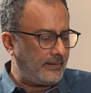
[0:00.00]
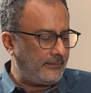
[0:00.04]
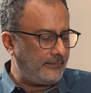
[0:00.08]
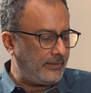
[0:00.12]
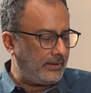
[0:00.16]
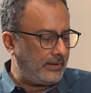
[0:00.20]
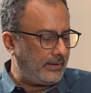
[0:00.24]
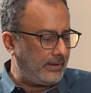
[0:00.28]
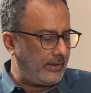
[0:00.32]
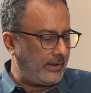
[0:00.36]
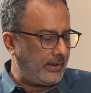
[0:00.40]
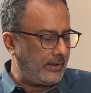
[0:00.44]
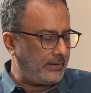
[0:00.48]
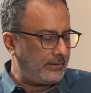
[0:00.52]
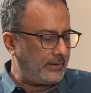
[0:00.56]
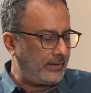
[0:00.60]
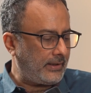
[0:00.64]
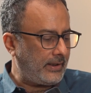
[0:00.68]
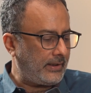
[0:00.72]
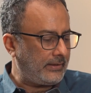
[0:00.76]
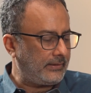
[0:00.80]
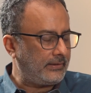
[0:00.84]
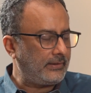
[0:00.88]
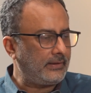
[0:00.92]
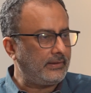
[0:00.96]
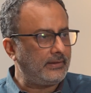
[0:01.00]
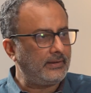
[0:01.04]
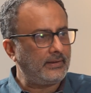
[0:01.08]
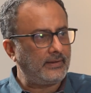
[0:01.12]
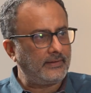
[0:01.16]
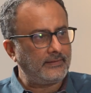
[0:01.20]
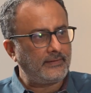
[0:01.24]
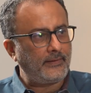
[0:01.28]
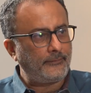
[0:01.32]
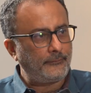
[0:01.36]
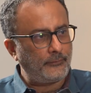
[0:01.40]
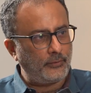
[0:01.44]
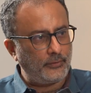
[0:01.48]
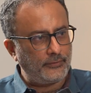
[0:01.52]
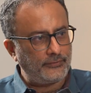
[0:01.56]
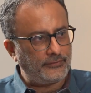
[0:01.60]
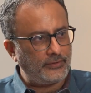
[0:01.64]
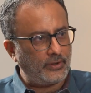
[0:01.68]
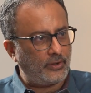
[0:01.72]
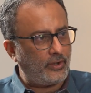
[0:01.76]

have indicated. And third is, of course,